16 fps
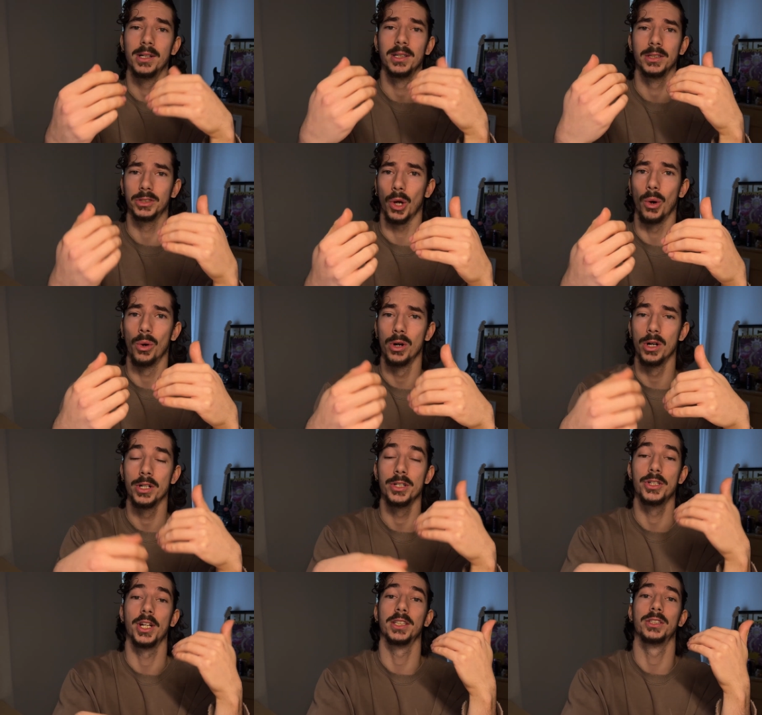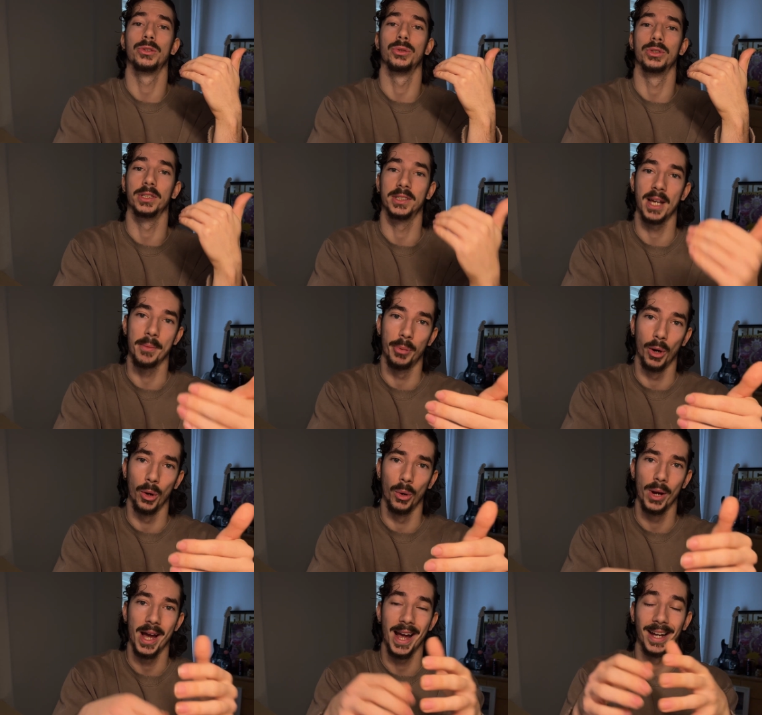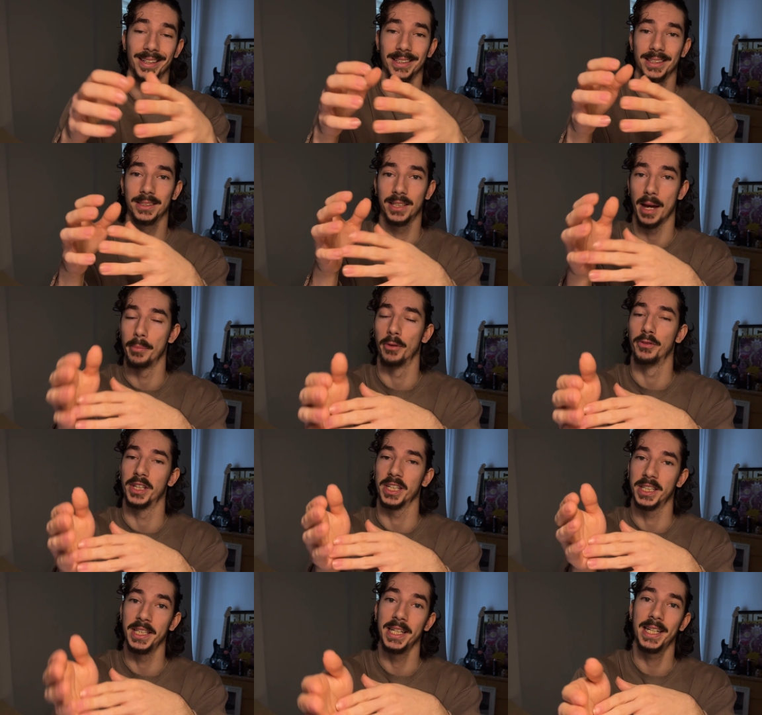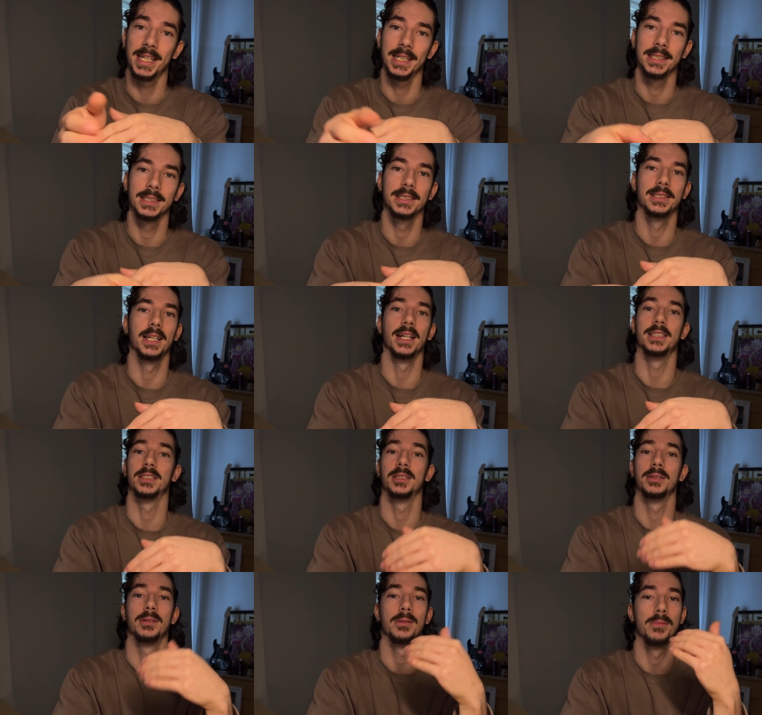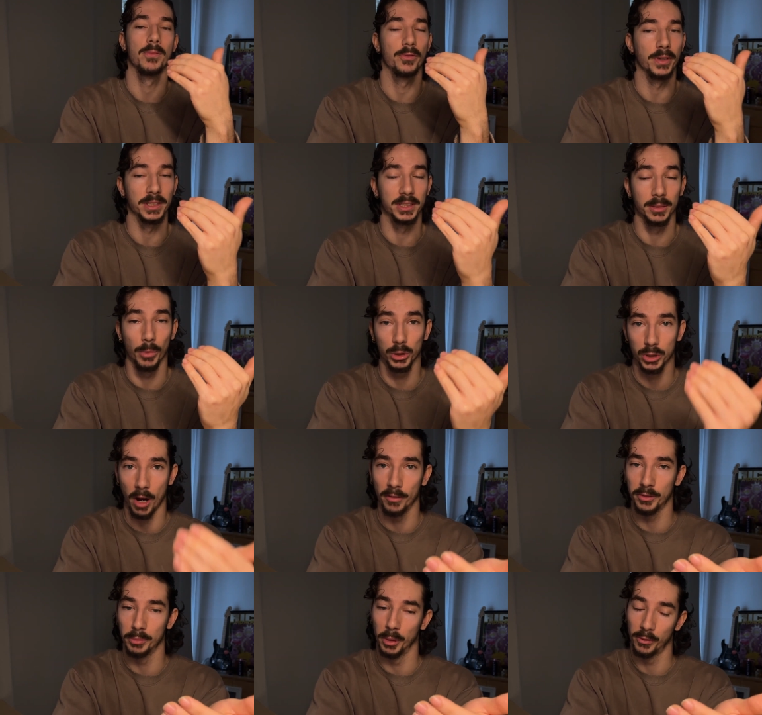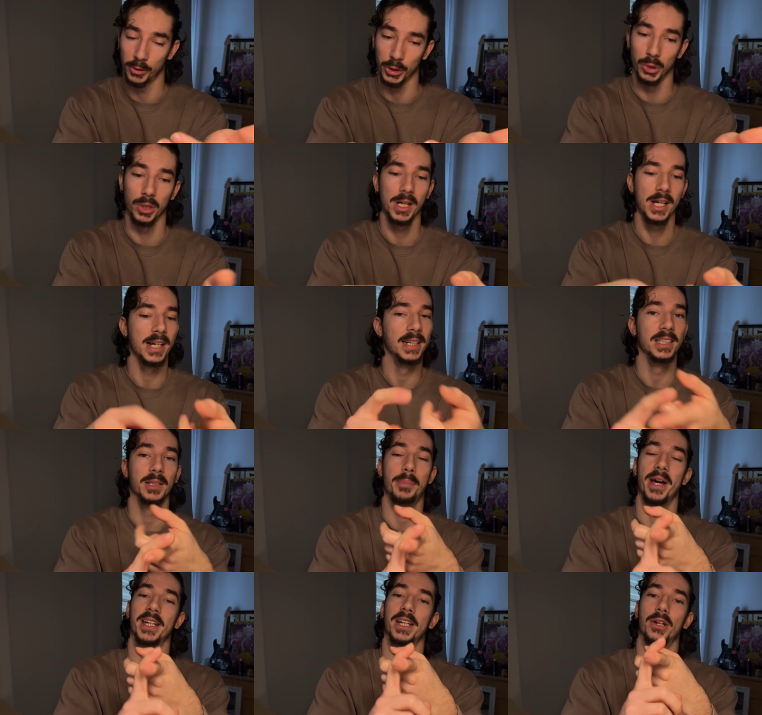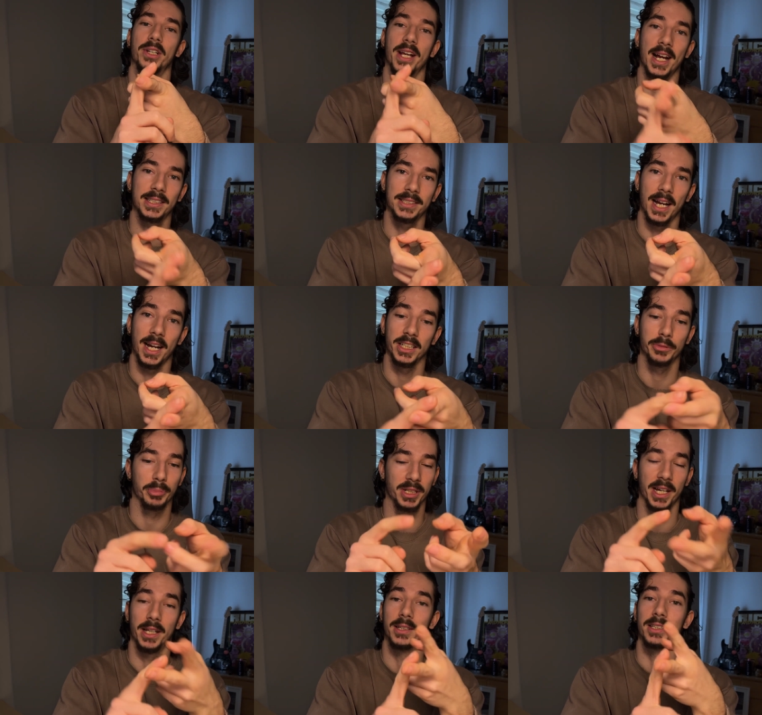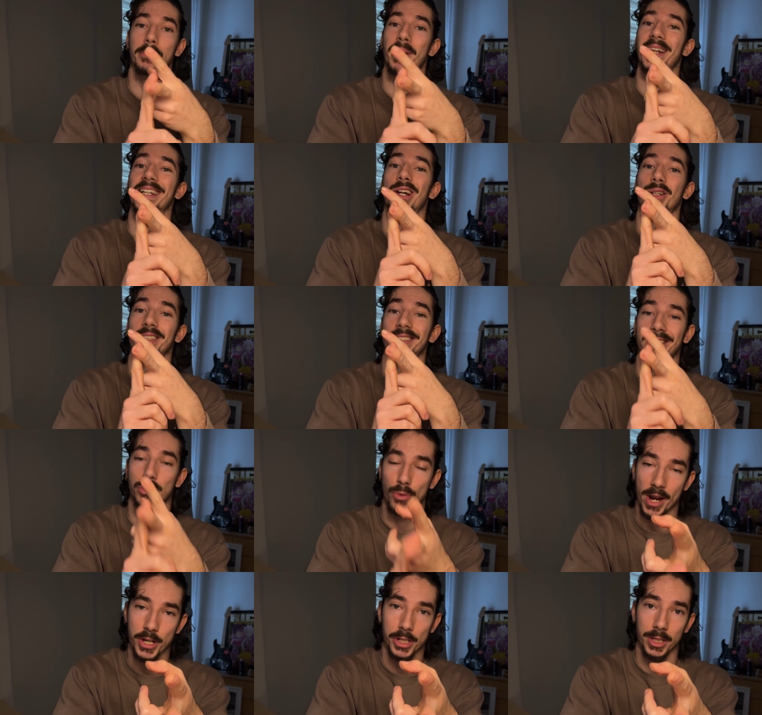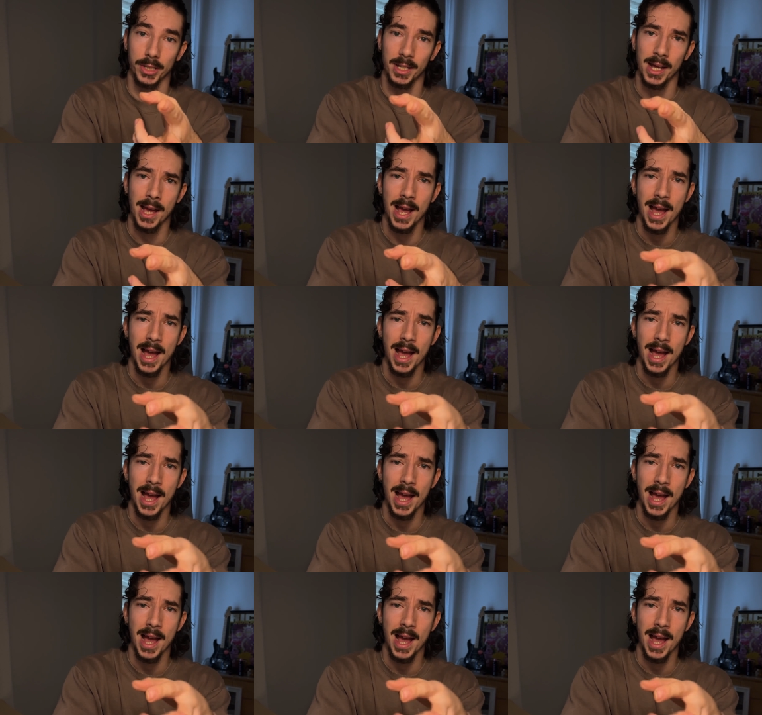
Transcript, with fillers: So just use the tempo and type of technique that feels the most comfortable for you, depending on the exercise, depending on the situation.